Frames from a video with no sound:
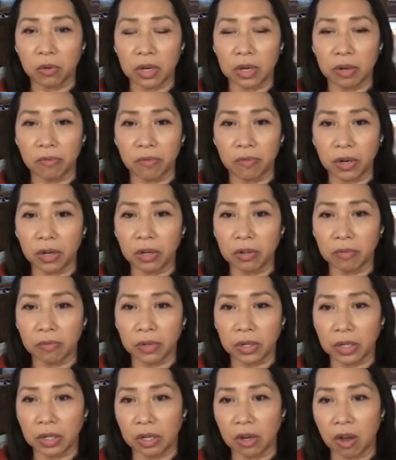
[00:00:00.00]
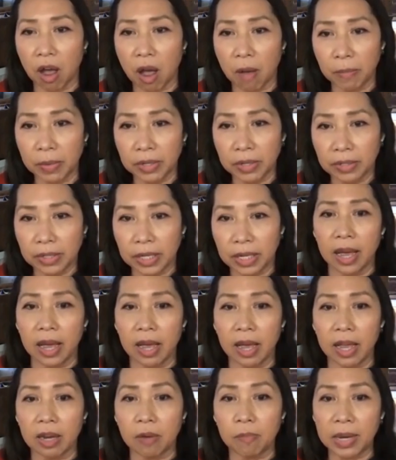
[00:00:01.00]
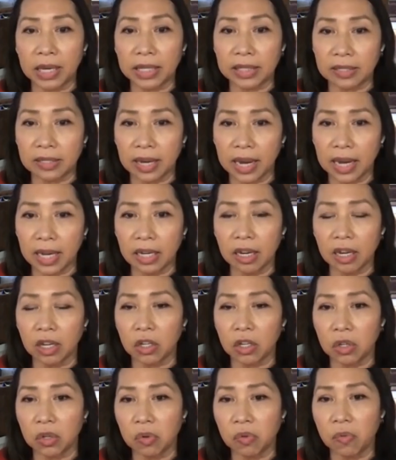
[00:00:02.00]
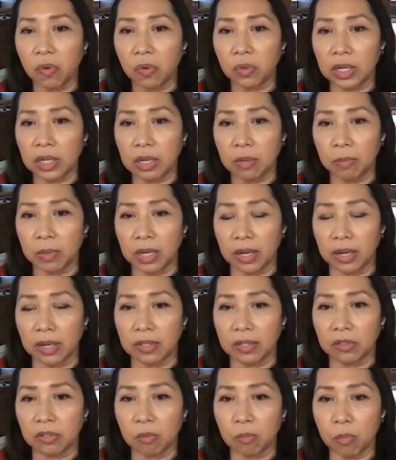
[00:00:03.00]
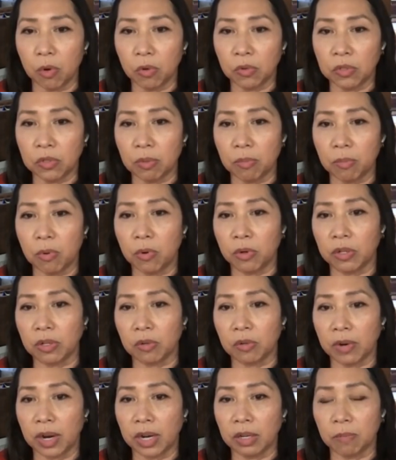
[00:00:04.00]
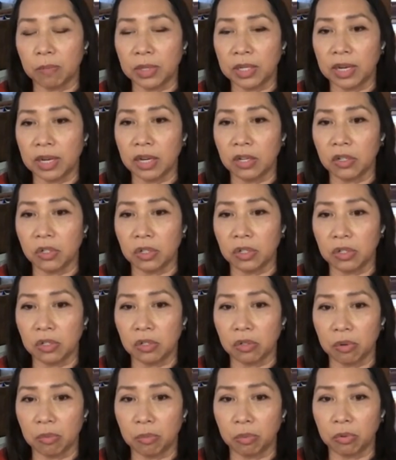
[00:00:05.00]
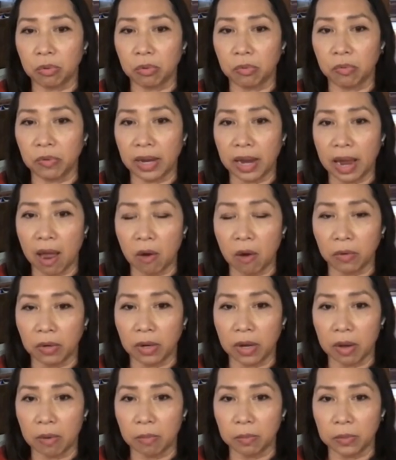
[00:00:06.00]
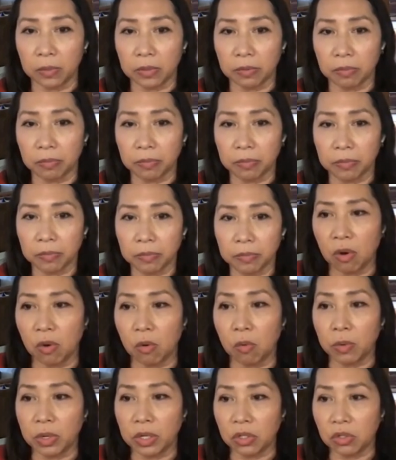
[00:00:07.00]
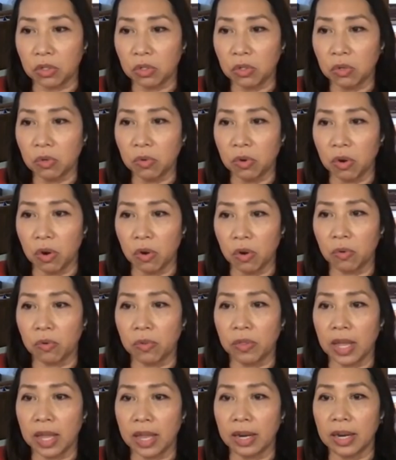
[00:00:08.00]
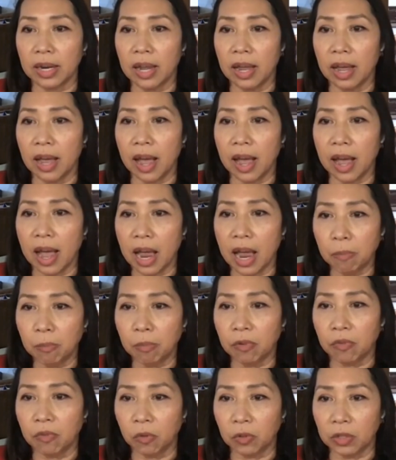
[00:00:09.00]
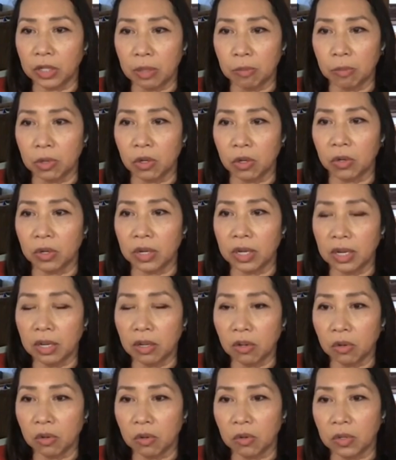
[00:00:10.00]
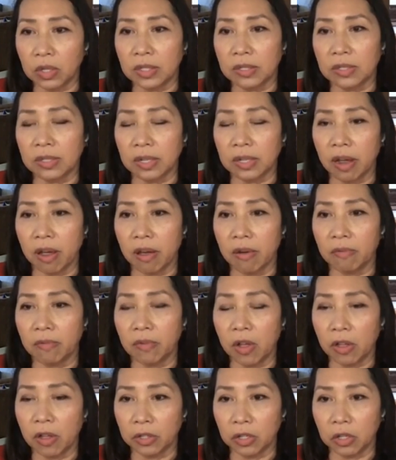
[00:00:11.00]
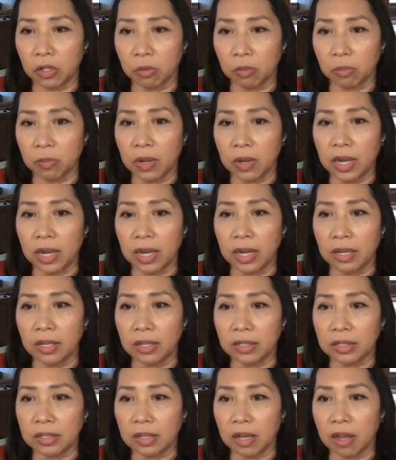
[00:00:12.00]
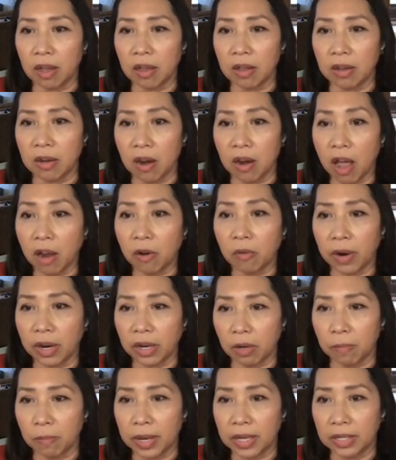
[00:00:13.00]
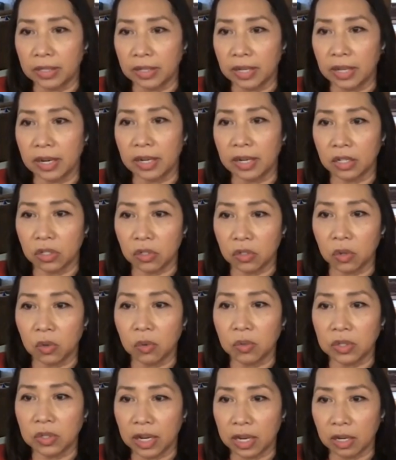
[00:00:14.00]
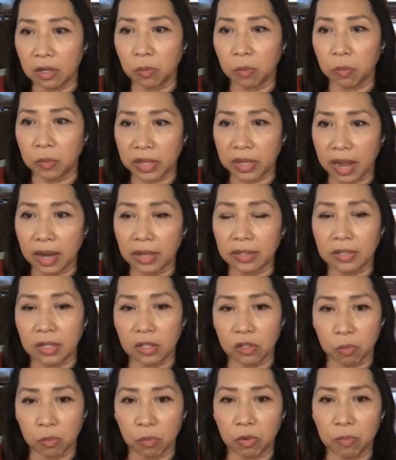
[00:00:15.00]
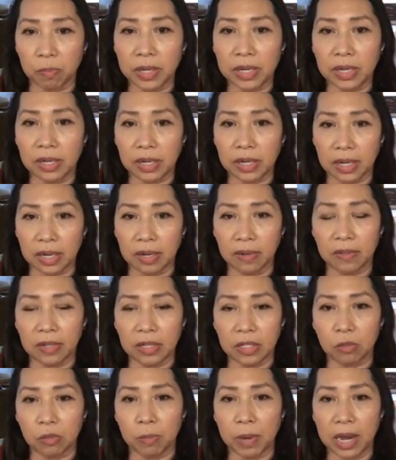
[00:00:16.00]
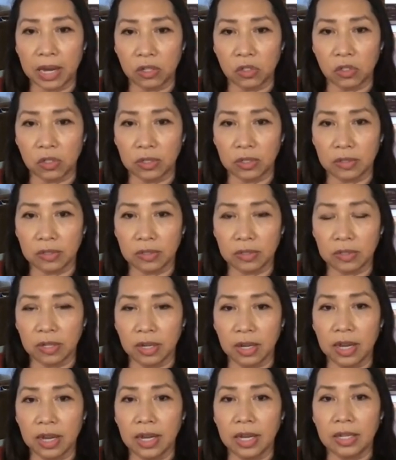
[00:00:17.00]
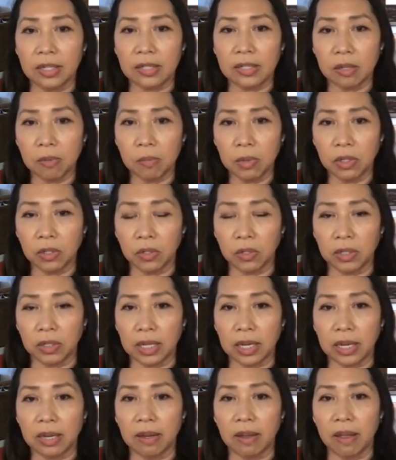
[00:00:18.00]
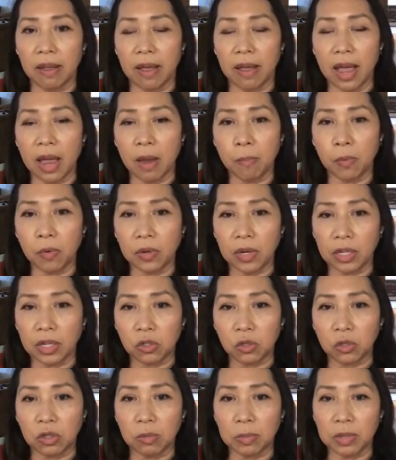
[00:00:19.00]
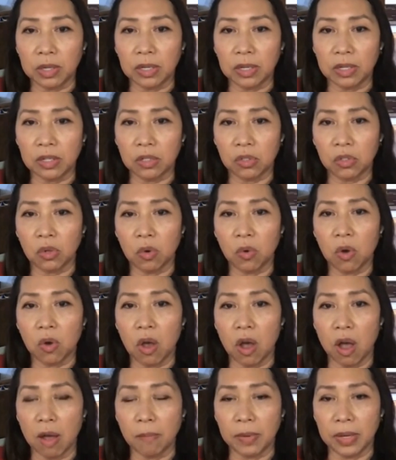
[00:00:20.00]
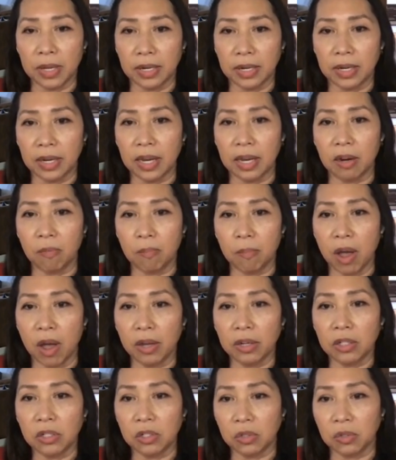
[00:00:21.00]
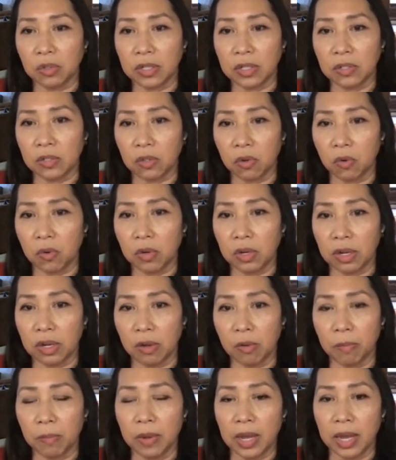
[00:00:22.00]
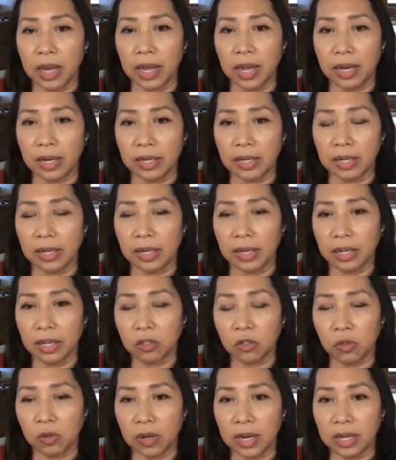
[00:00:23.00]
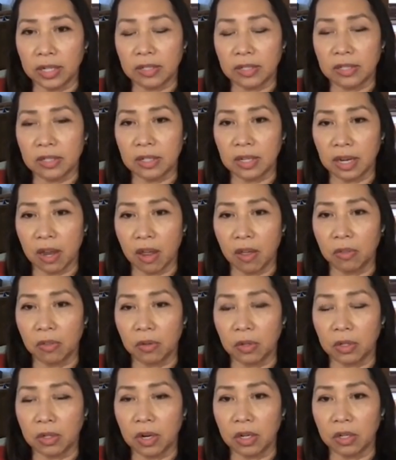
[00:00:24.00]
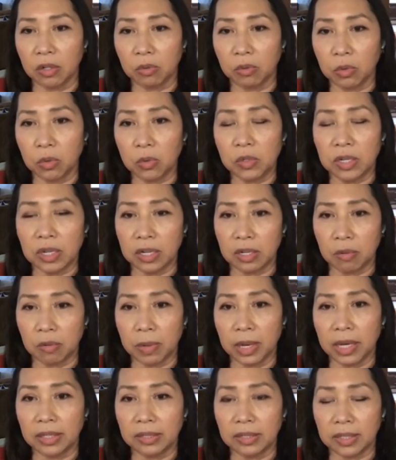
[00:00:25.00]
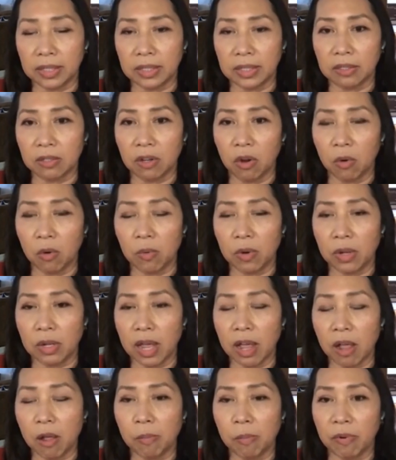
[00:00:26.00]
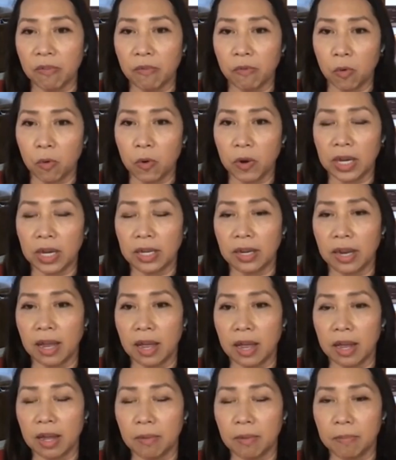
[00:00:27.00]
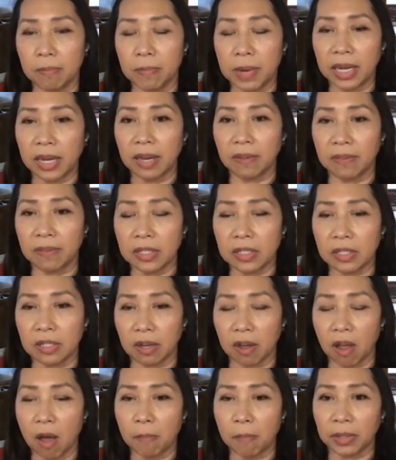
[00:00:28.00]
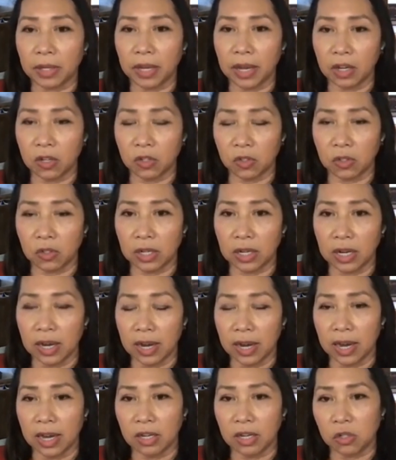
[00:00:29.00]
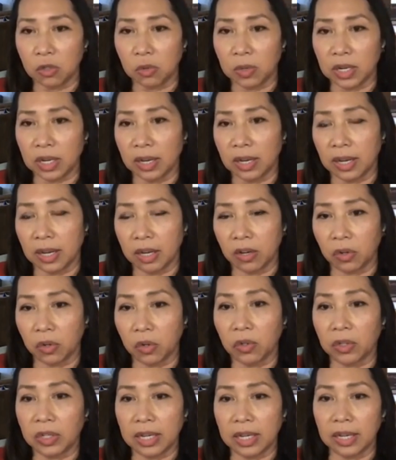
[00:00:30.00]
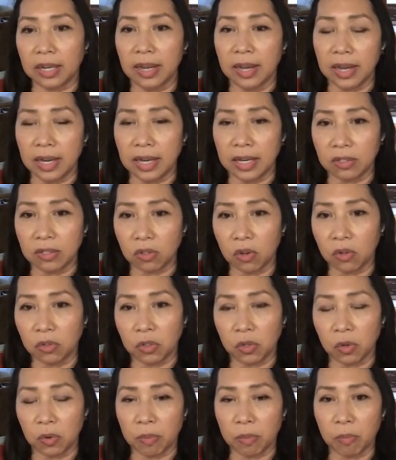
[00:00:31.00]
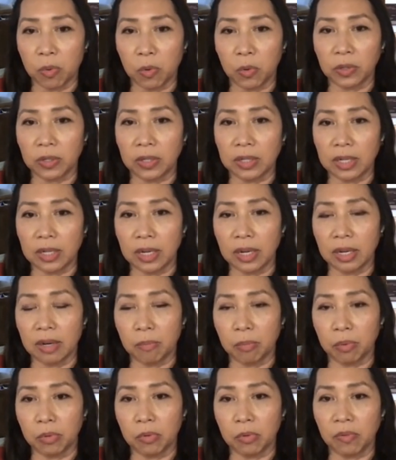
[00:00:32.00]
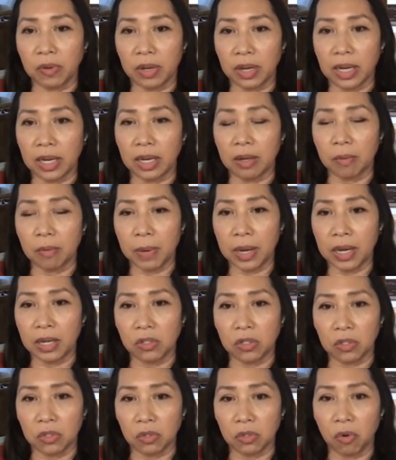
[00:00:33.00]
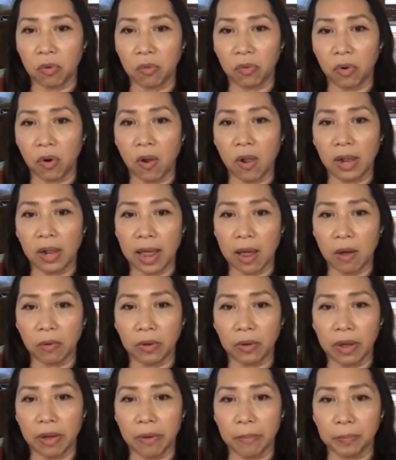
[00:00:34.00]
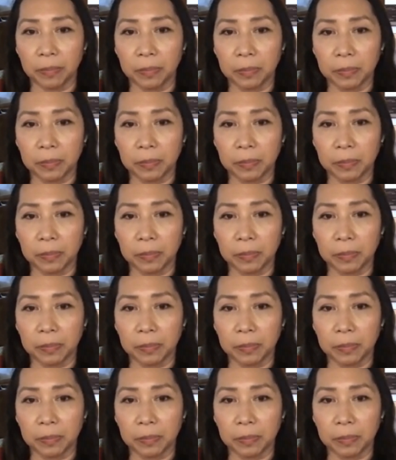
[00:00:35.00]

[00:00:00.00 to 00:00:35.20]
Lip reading: very, very common, and maintaining euvolemia is the most important recommendation to improving outcomes. We do know that hypervolemia or increased volume is not recommended and associated with excess morbidity in these patients. Similarly, hyponatremia is so common, and monitoring sodium and electrolytes together on a routine basis will help avoid making this a complication, and treating it early is also important in improving the patient's overall outcome.